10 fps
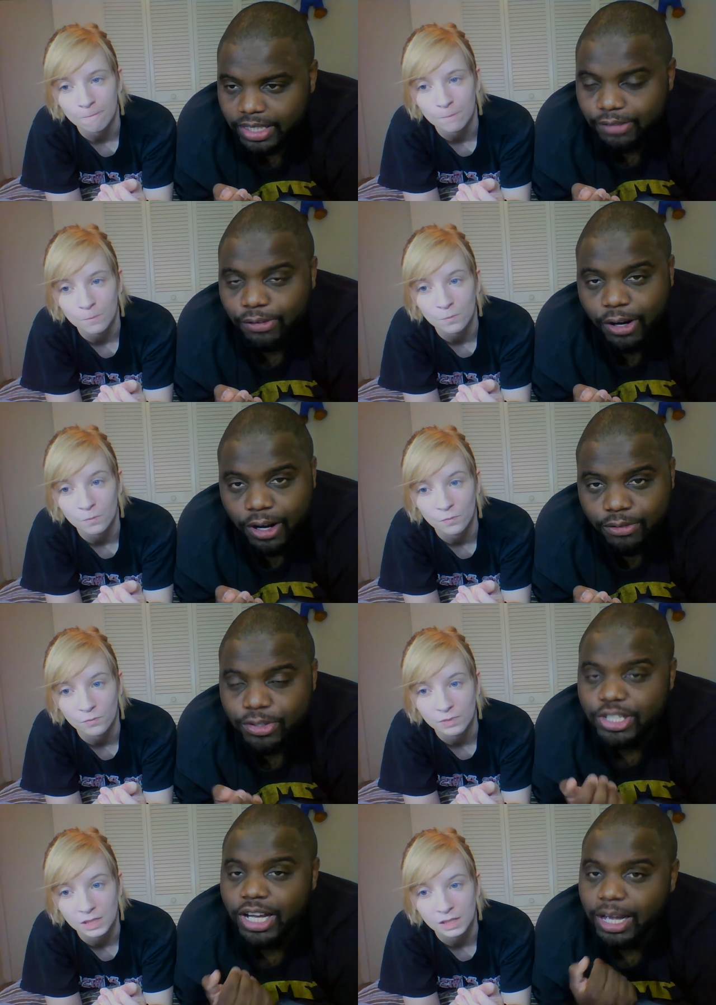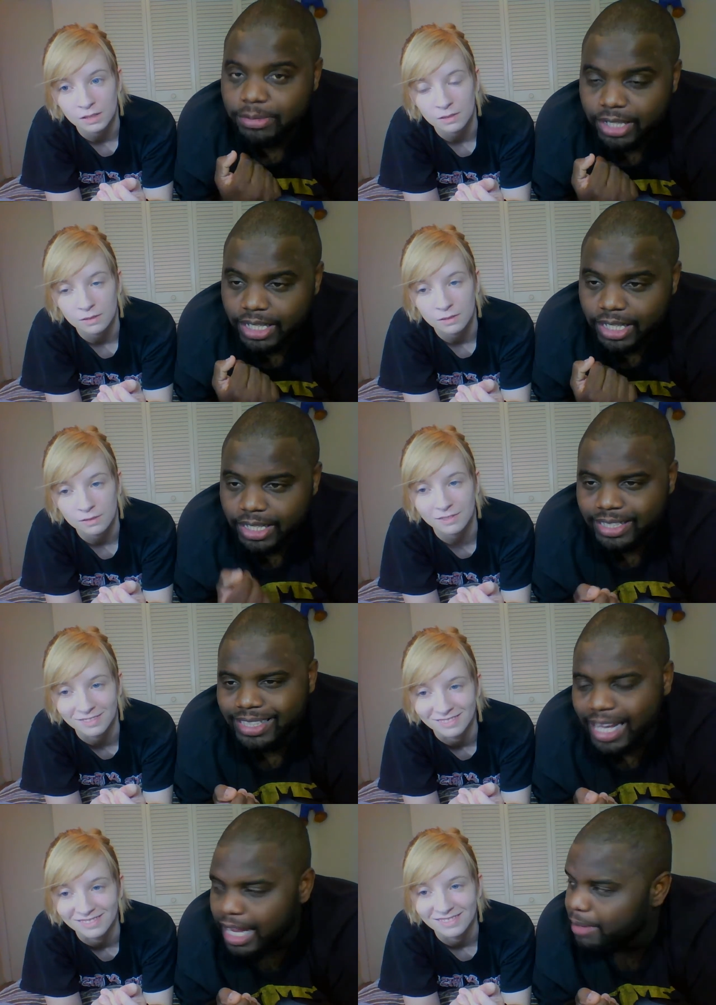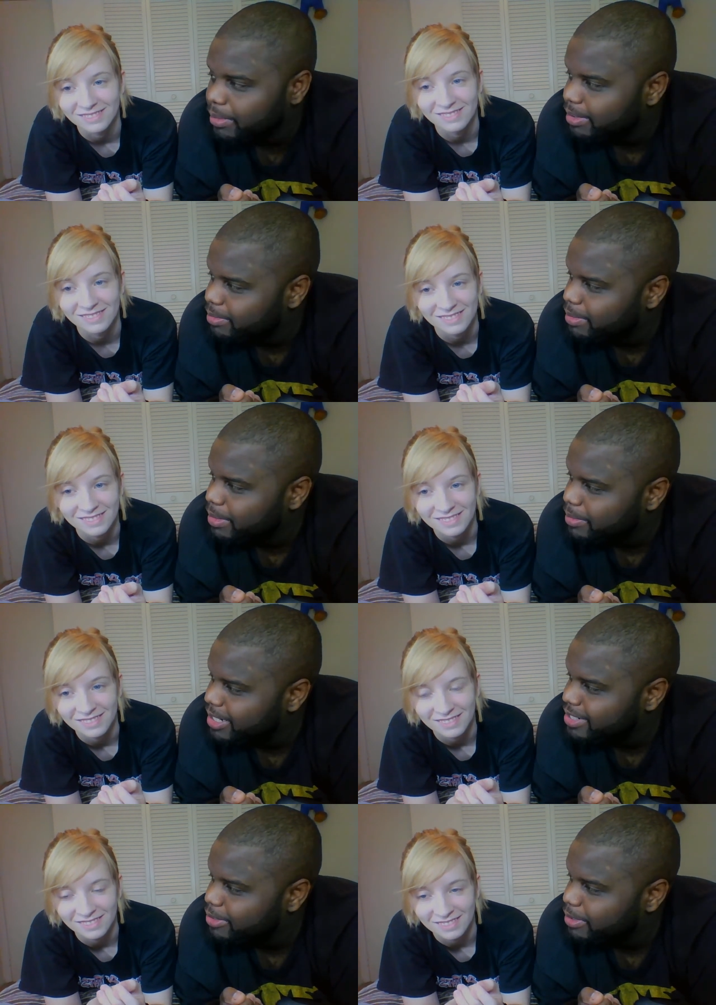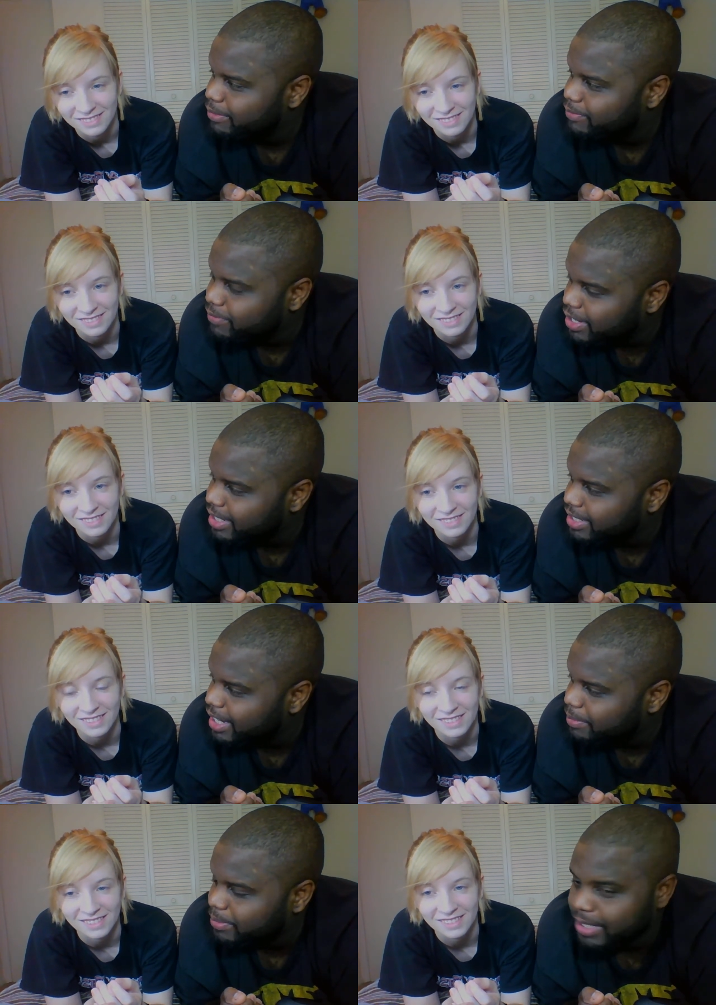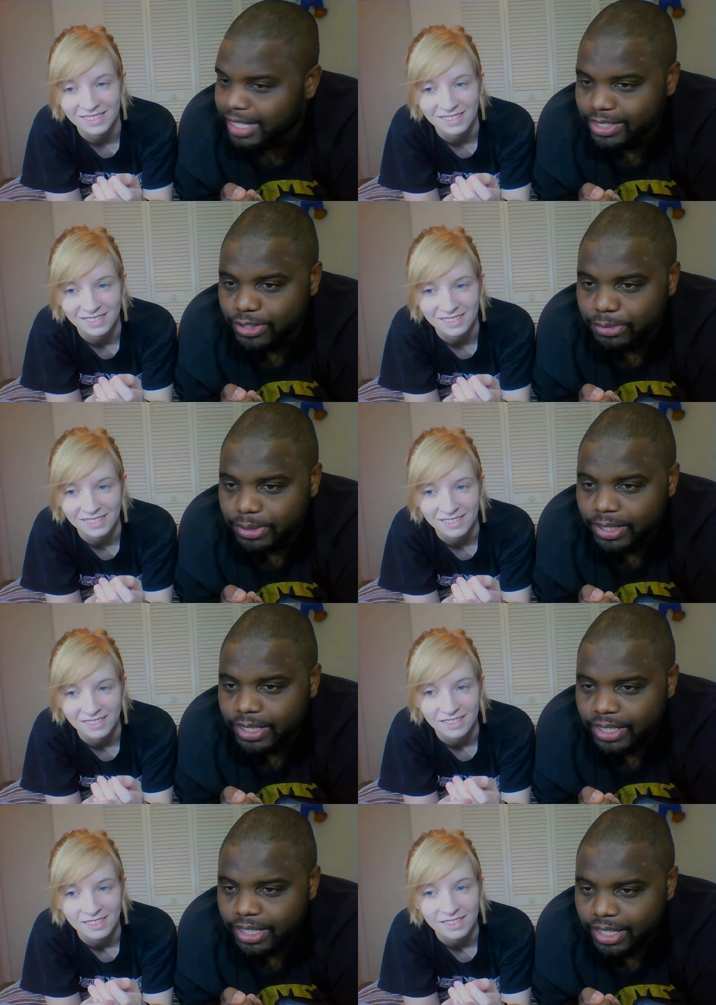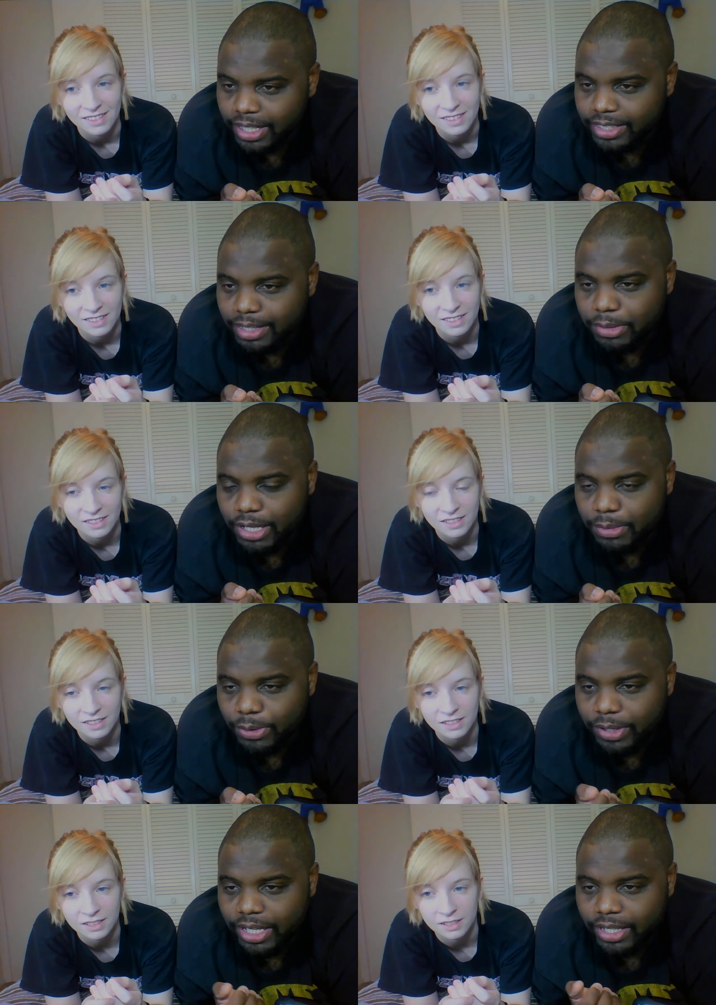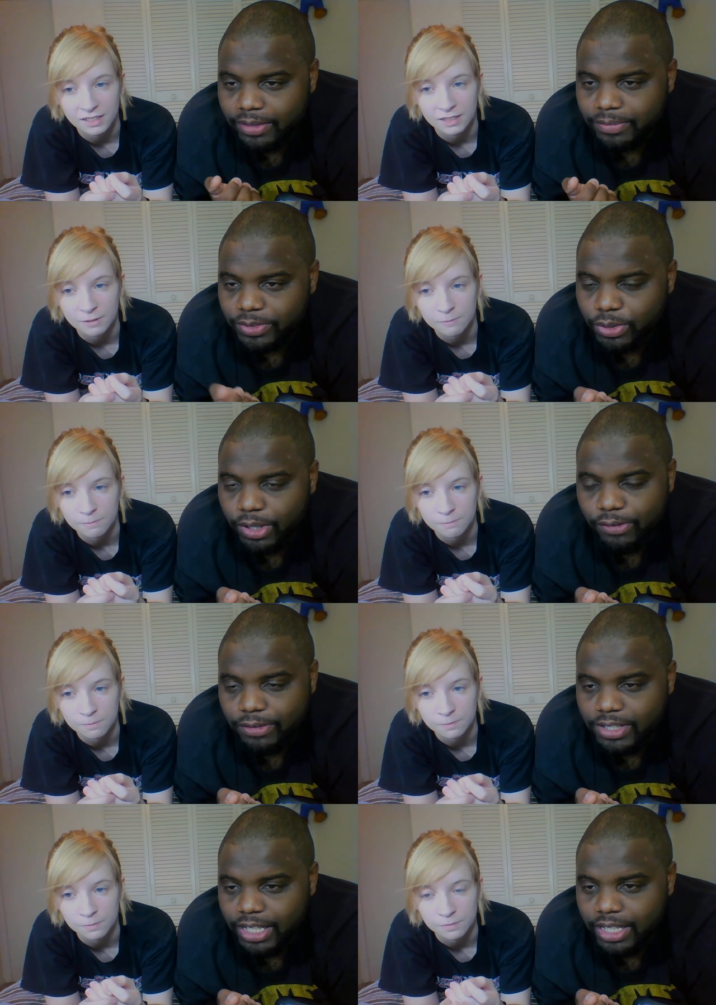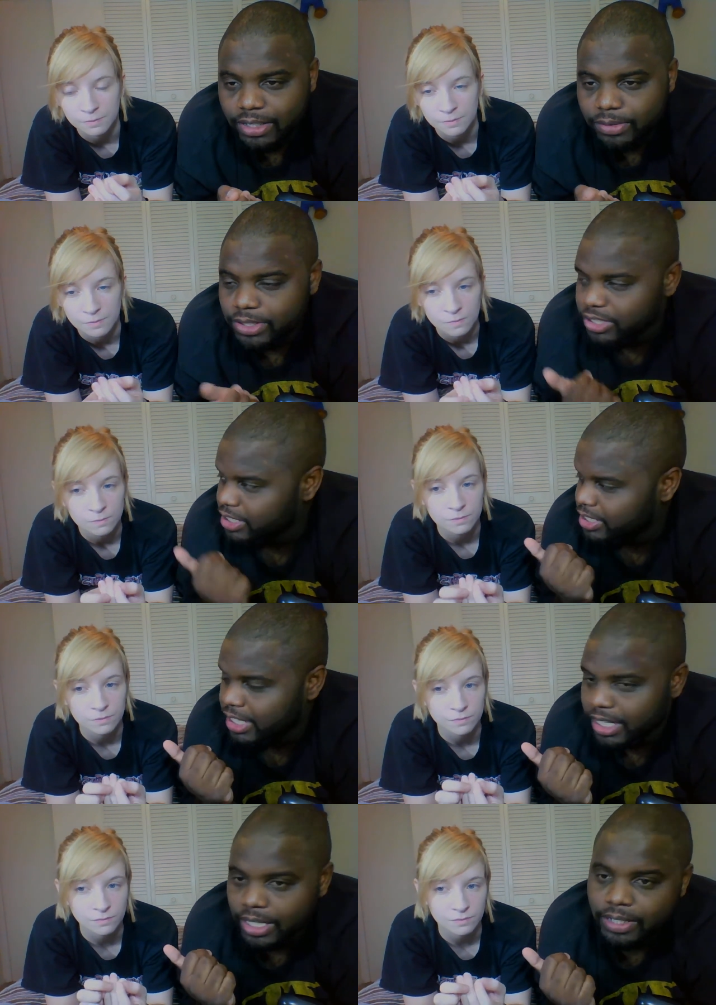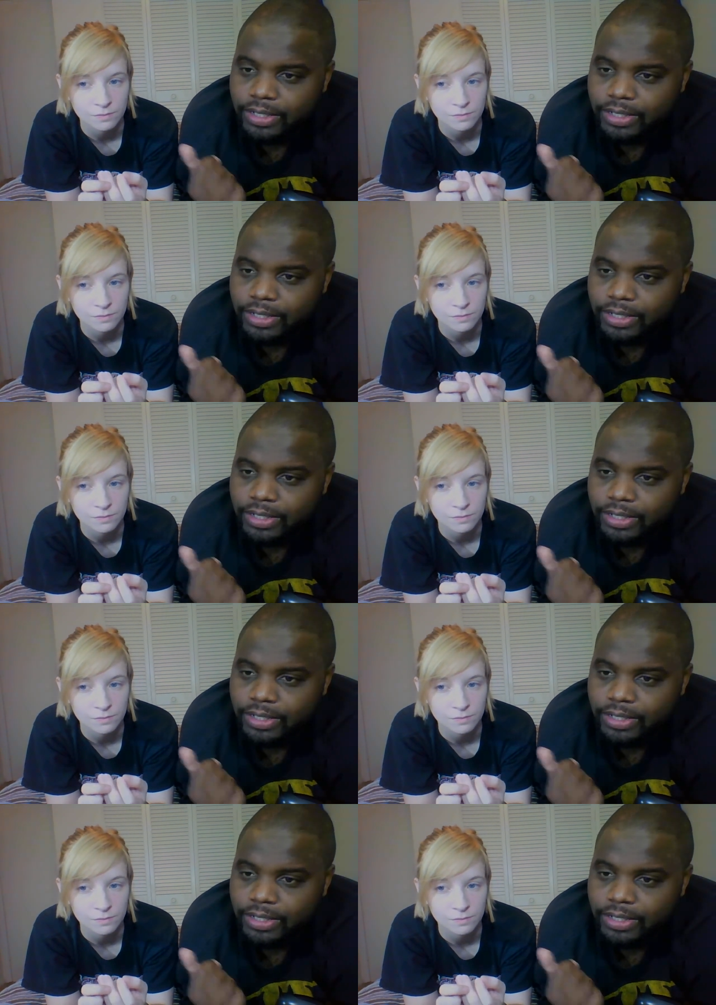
Speaker 1: Evolve, which I'm getting. Damn, my money's gonna be fucked up in October. Uh, WWE 2015, what she's getting.